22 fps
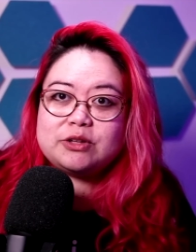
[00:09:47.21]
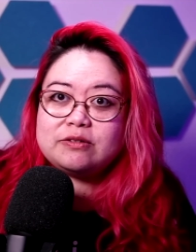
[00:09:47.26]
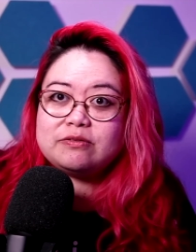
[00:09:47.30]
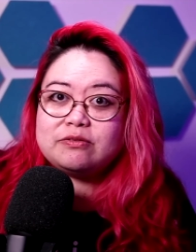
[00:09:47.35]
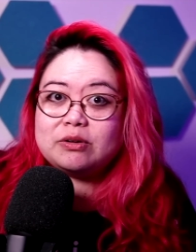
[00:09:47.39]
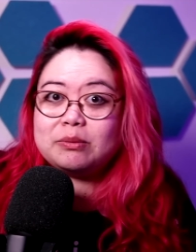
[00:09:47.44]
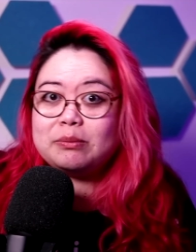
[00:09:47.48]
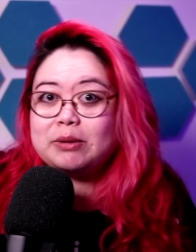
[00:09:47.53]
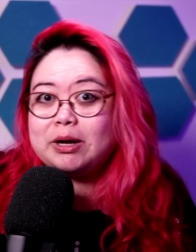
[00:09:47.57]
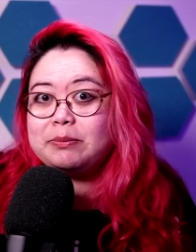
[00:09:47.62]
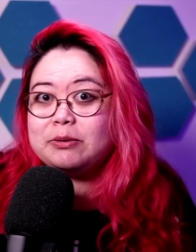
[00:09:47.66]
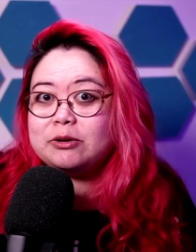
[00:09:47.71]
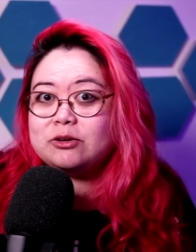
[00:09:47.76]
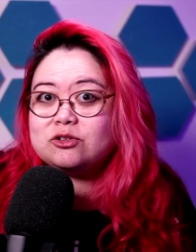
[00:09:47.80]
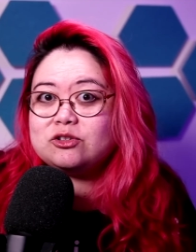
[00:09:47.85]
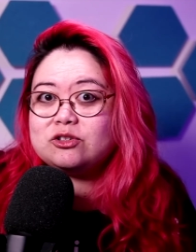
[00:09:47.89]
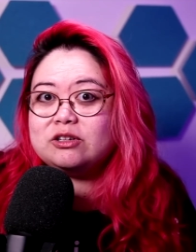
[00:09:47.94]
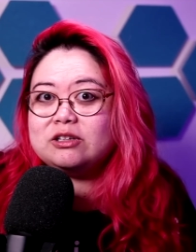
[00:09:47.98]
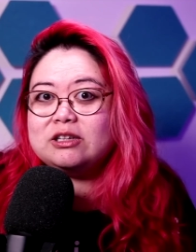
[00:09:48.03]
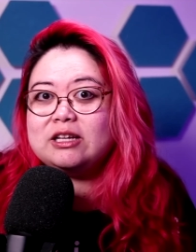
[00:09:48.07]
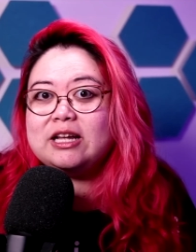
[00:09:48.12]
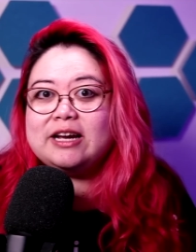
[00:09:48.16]
my personal
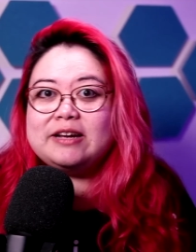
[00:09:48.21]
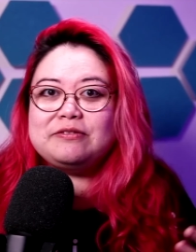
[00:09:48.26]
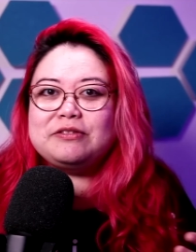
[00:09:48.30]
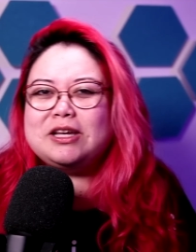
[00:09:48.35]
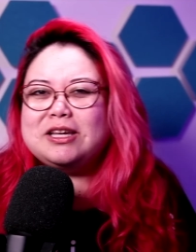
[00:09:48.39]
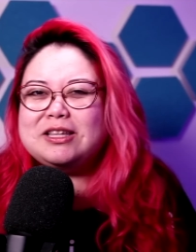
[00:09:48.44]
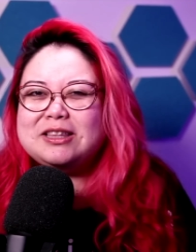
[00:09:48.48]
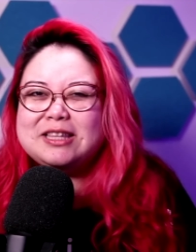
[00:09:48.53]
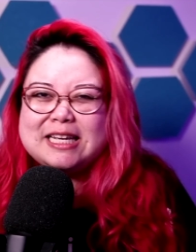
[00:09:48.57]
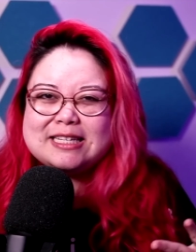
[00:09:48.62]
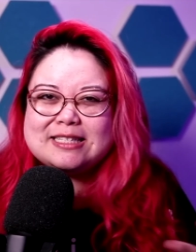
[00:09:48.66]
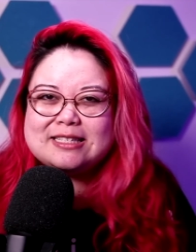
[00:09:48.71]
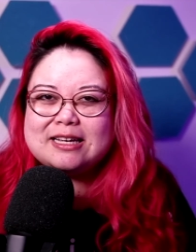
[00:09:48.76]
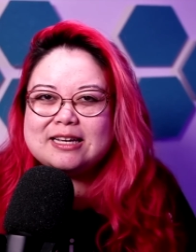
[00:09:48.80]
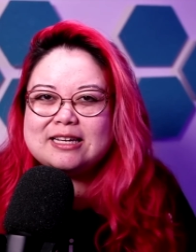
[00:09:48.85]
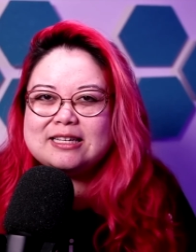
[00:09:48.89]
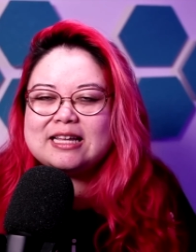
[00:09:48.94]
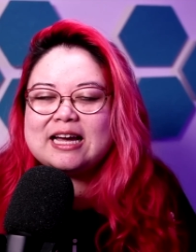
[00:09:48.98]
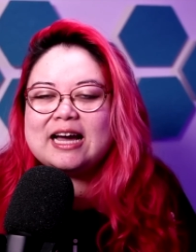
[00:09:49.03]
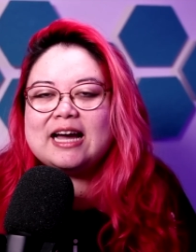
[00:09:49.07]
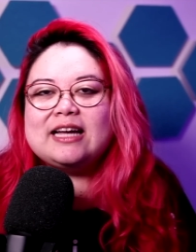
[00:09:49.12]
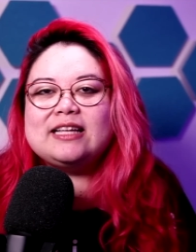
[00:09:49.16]
life, like things like
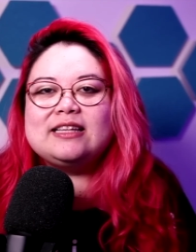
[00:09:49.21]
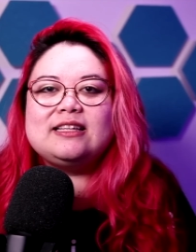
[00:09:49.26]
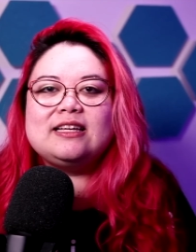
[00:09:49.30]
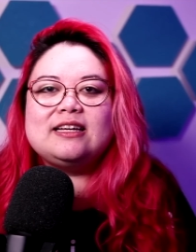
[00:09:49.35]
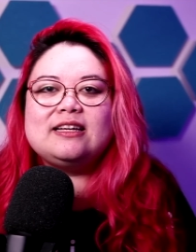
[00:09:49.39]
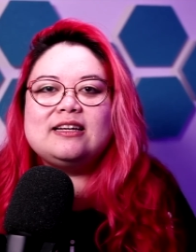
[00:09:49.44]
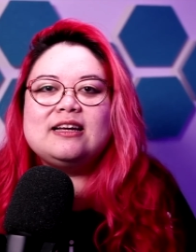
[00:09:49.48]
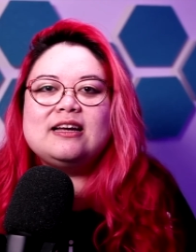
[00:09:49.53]
that, that